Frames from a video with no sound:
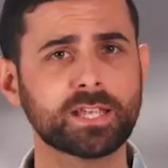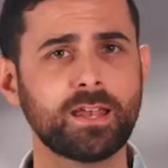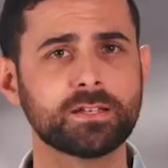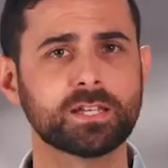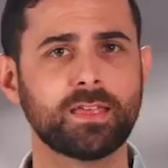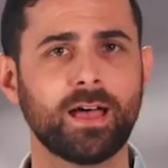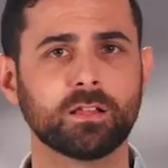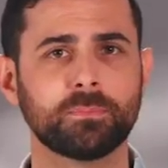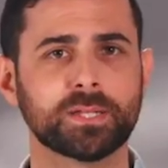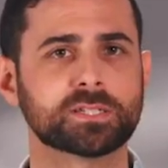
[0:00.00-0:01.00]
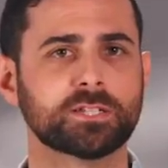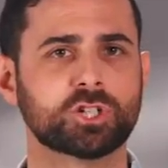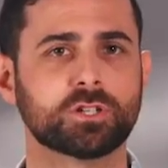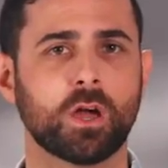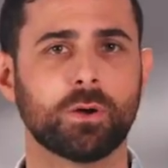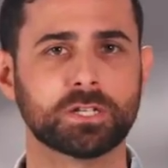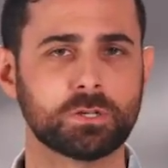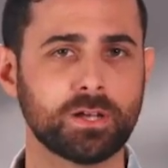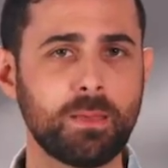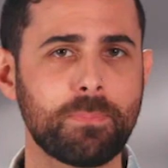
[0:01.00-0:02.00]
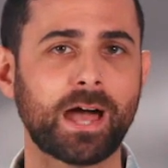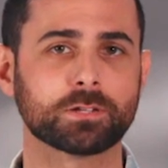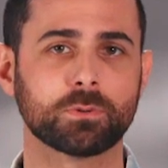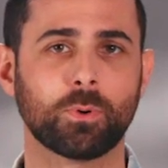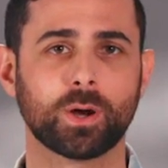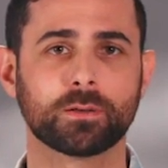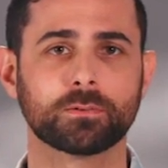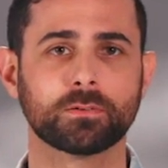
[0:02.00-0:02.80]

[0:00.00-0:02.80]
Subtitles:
get into the elements that should go into an impact report.